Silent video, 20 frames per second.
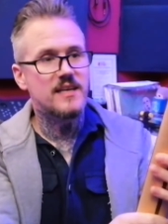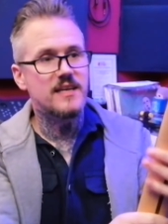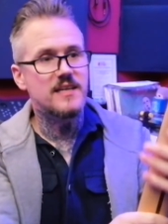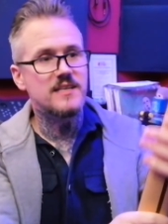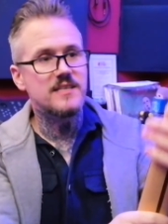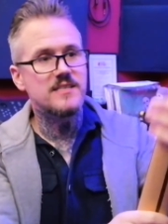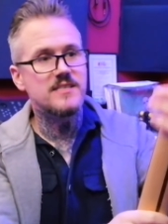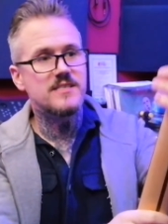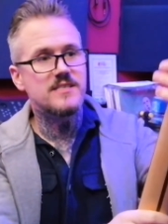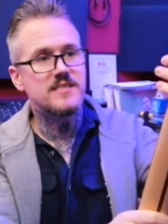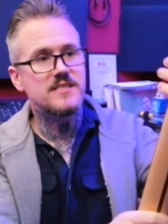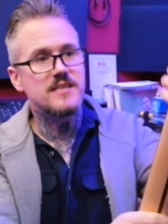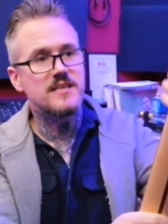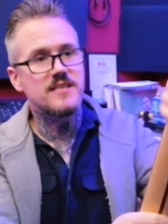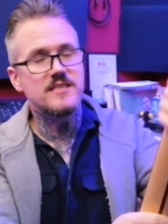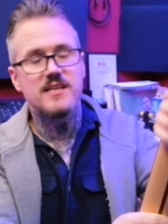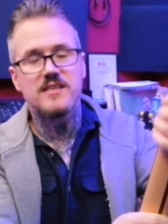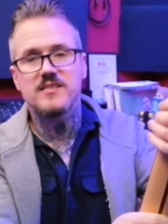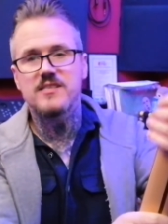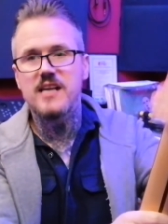it's
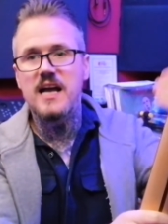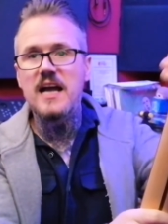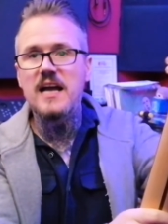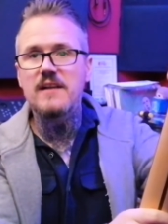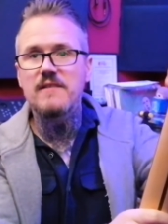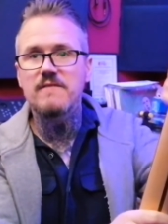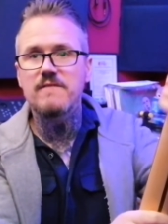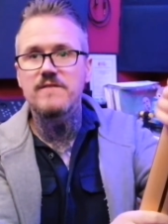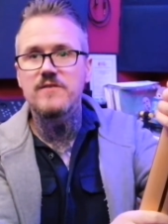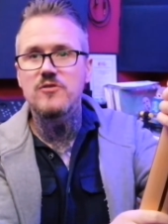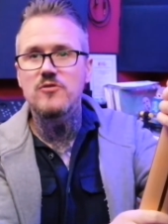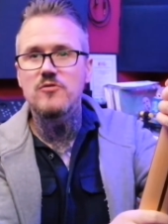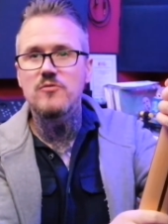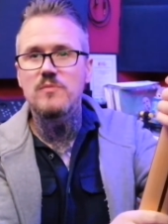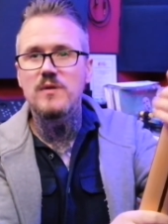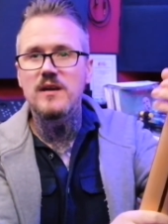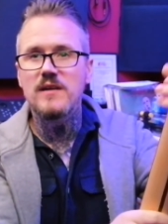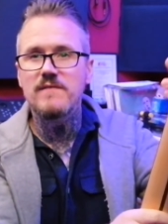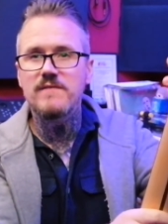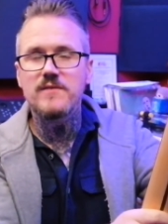it's a satin feel,
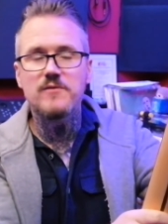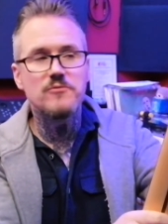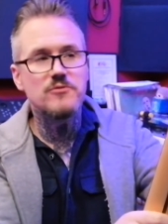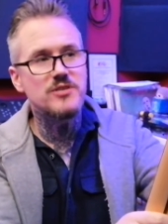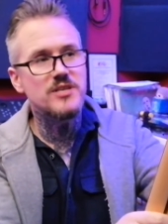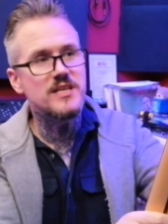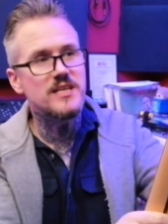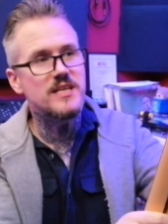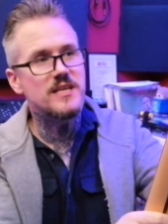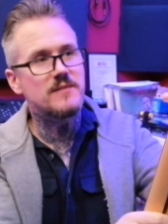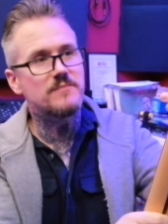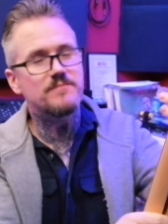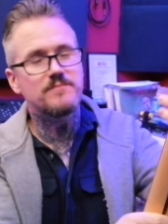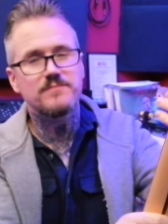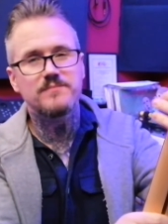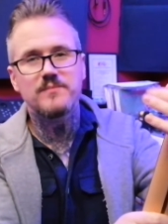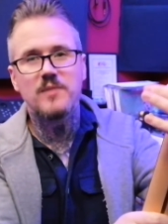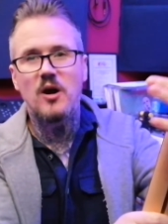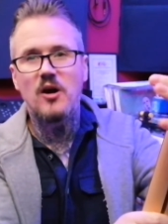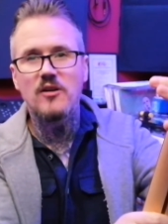but it feels kind of
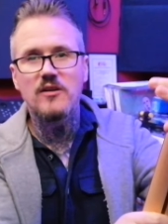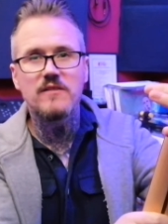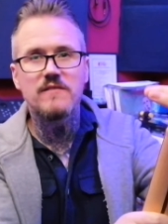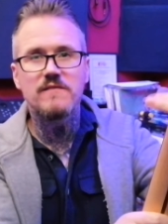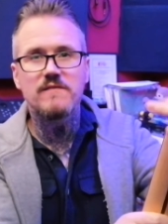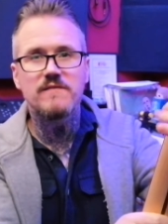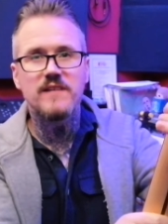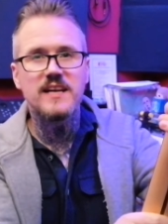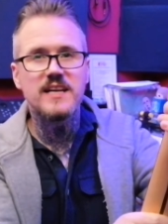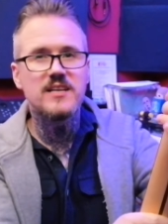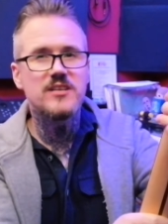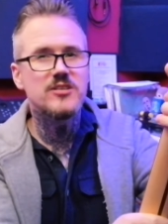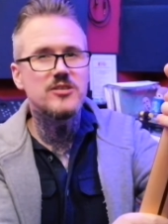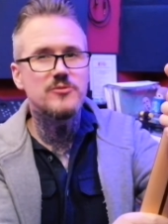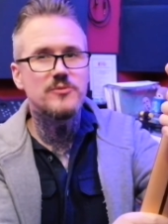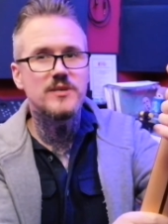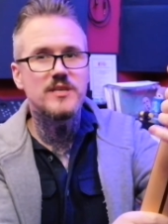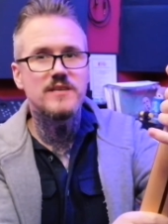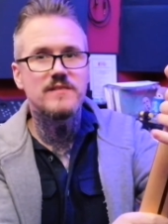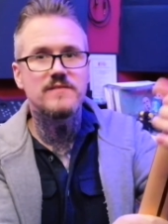
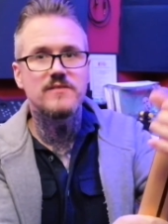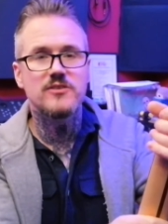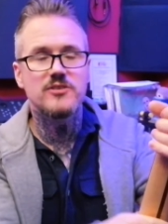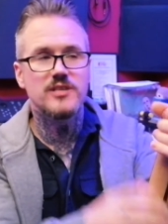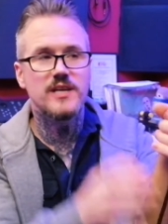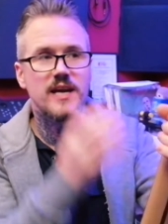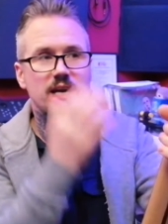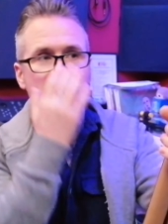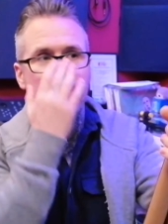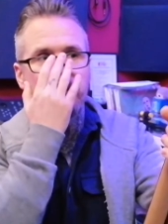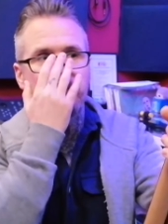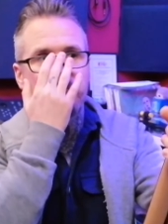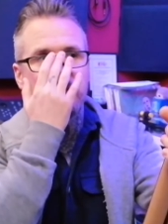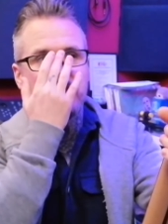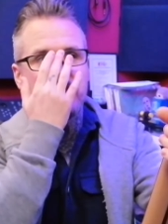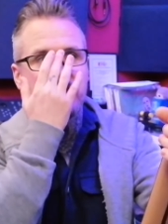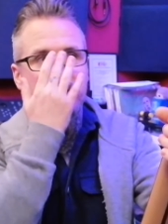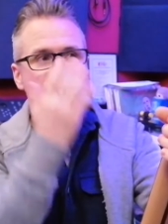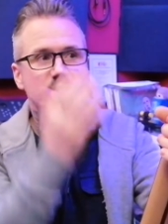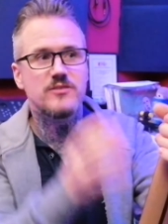unfinished when you first get it,
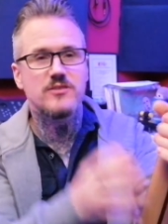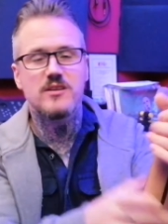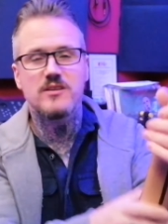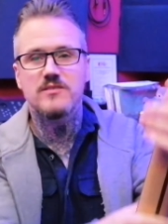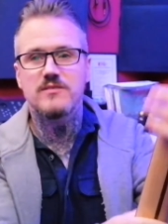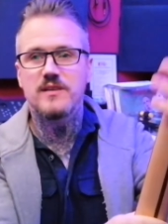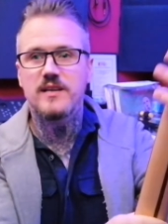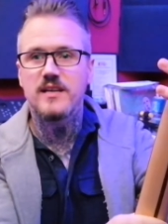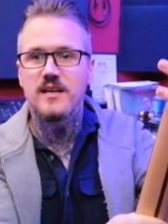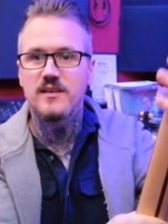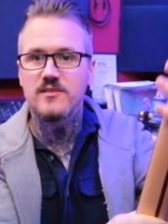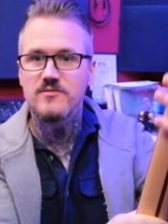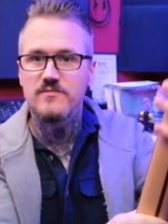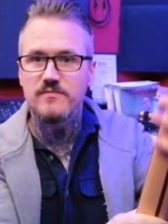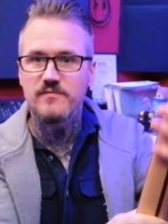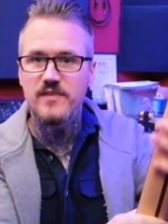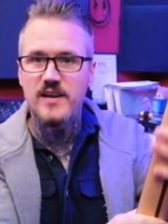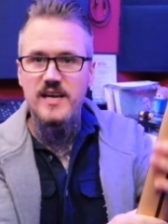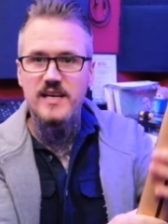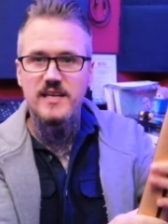as if there's a kind of
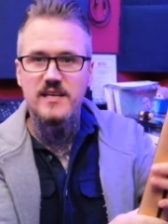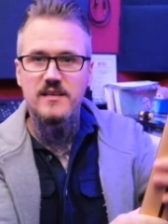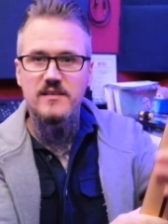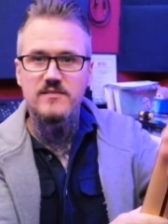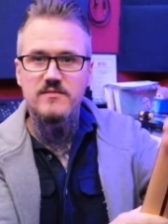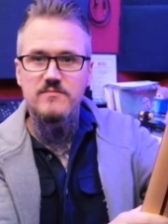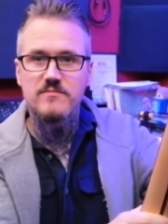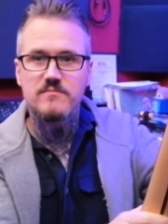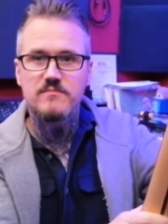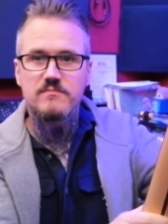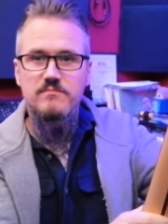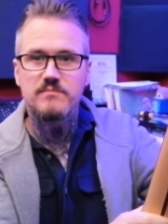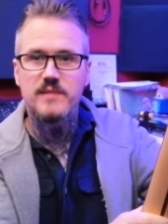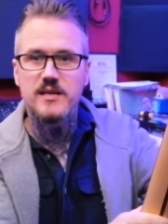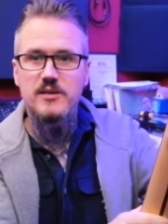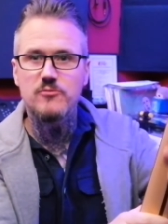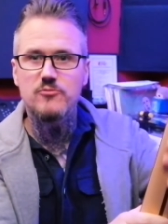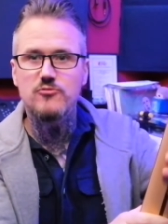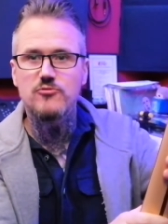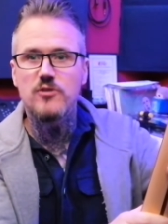very
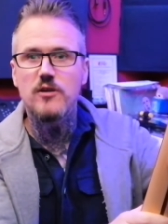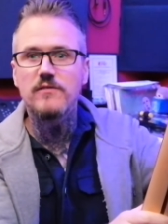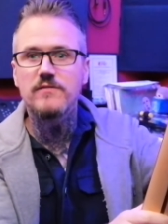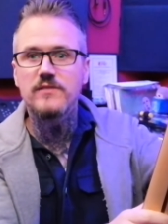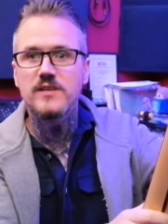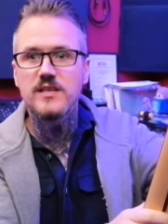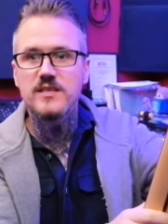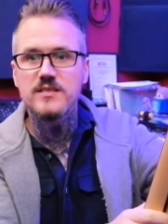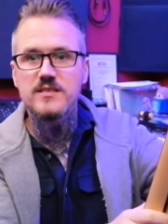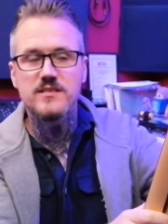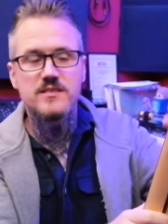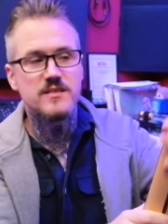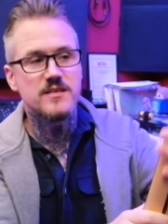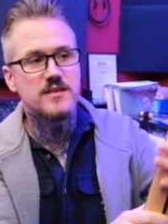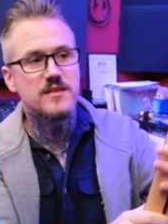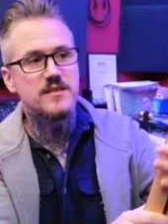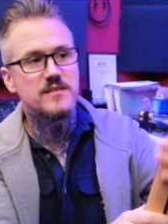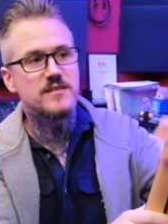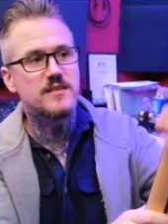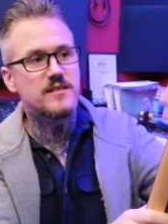mild roughness
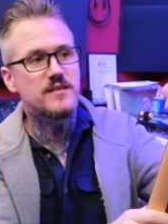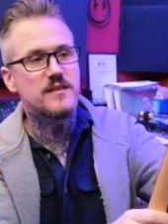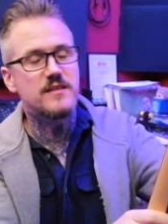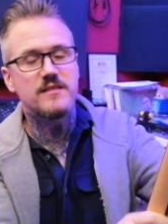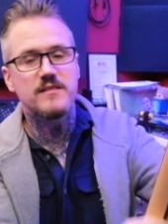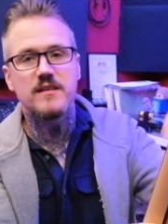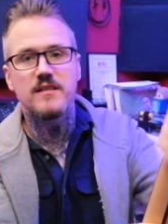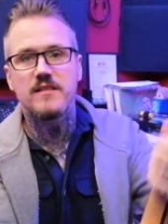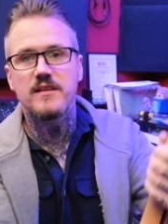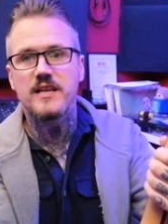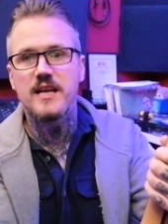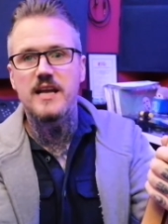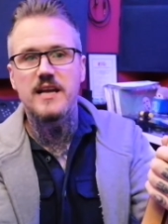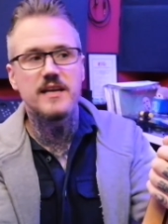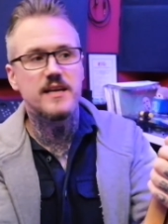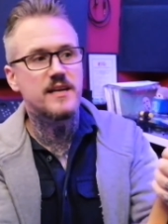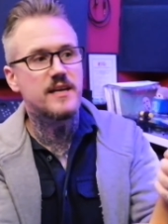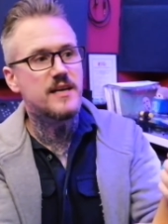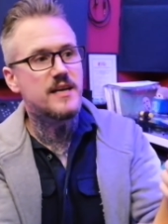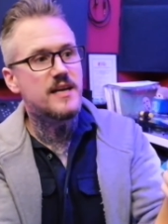to the to the
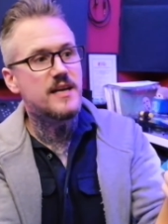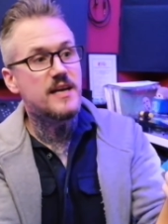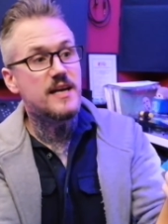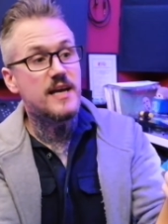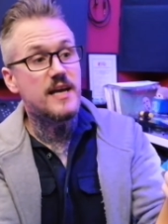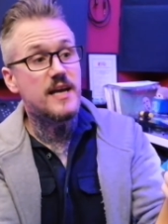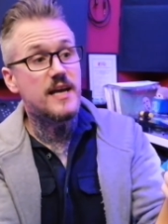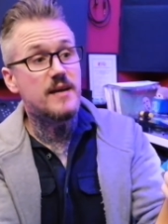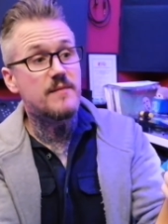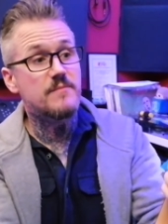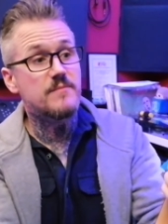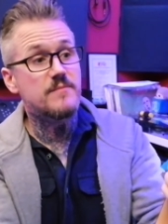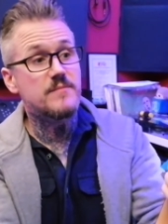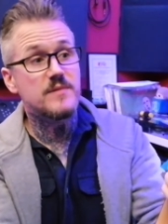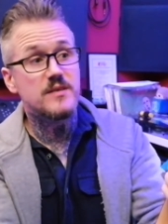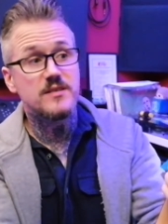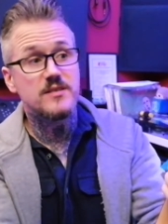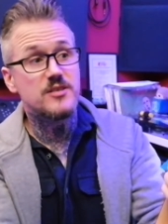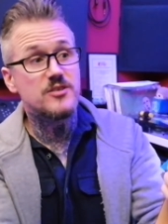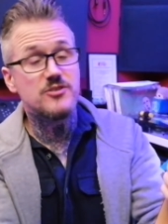neck. Um,
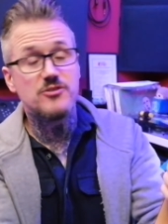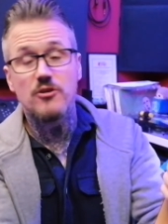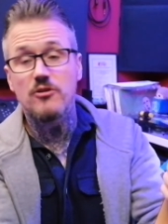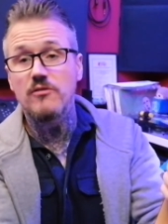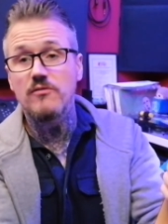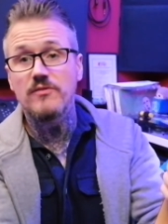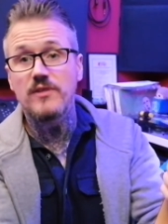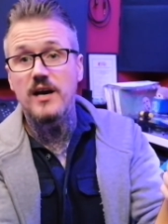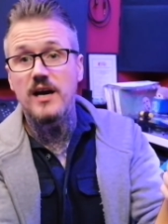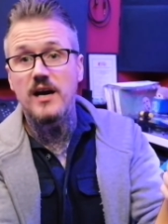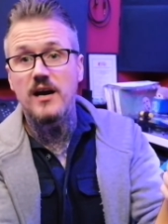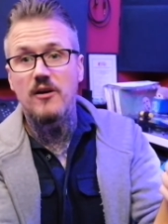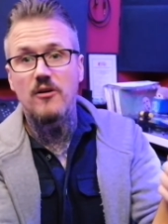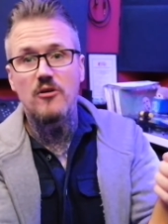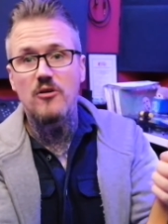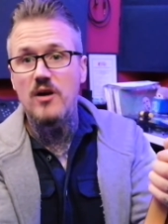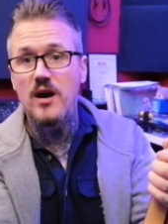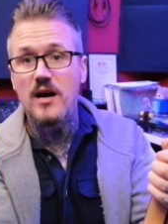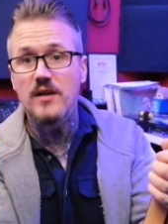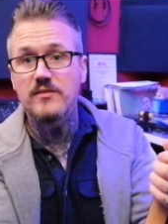to solve that,
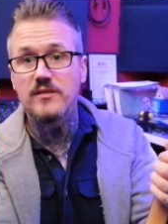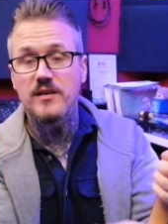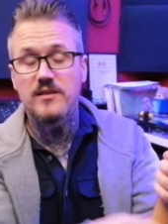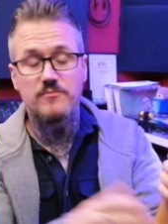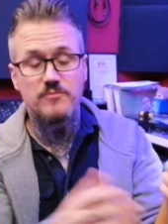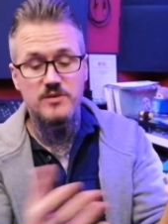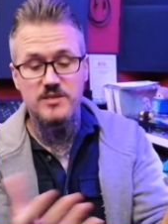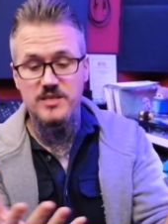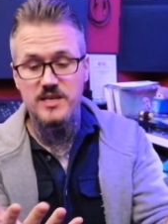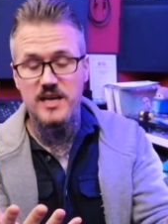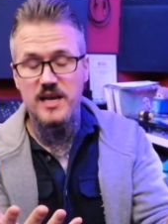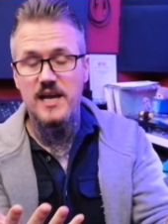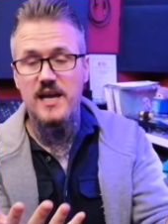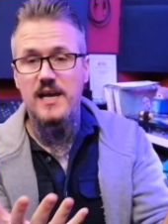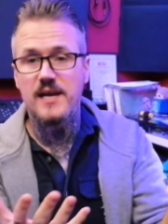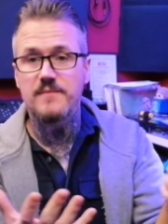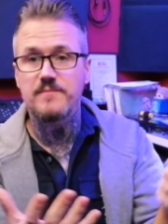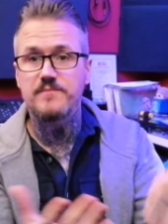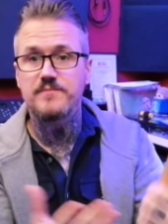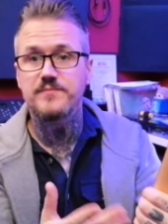all I did was
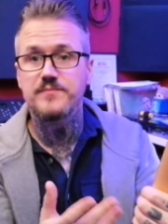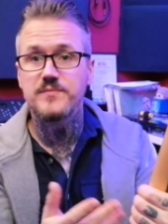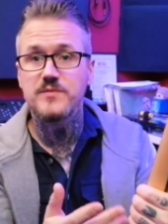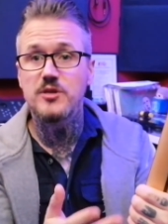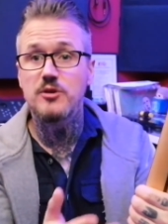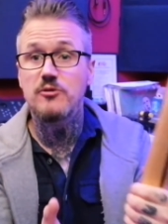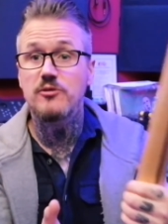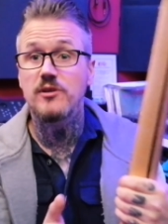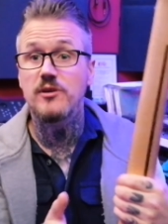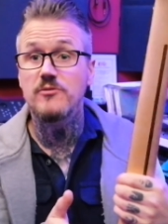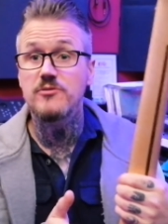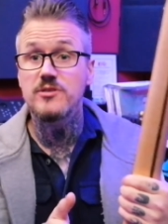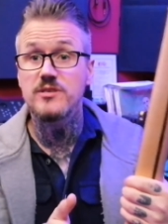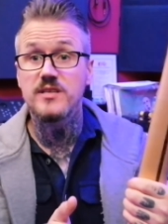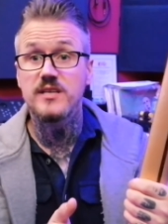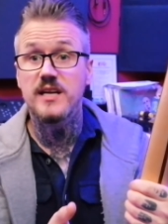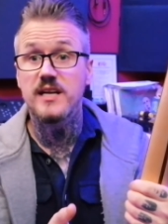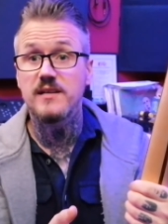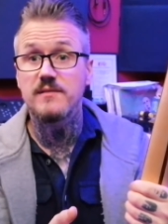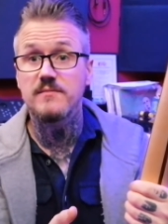get um,
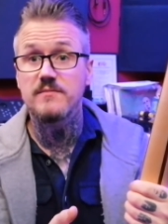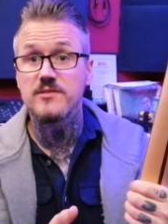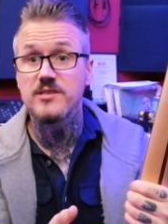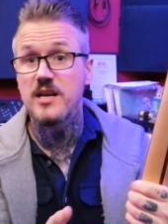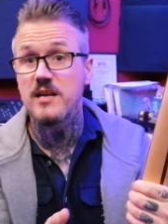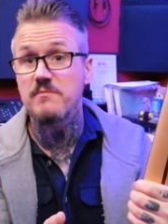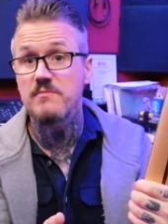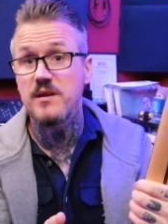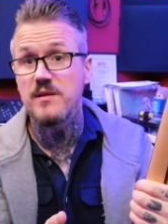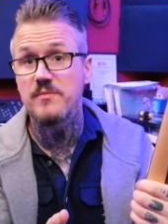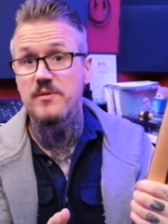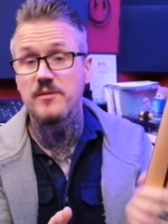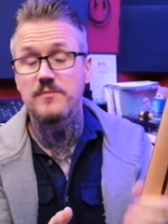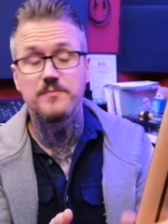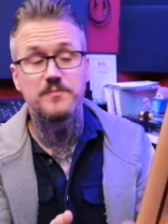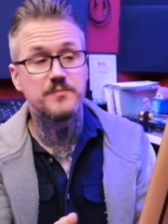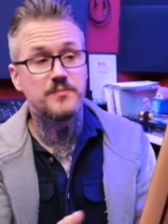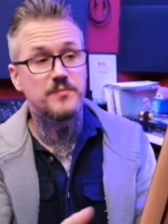2000 grit sandpaper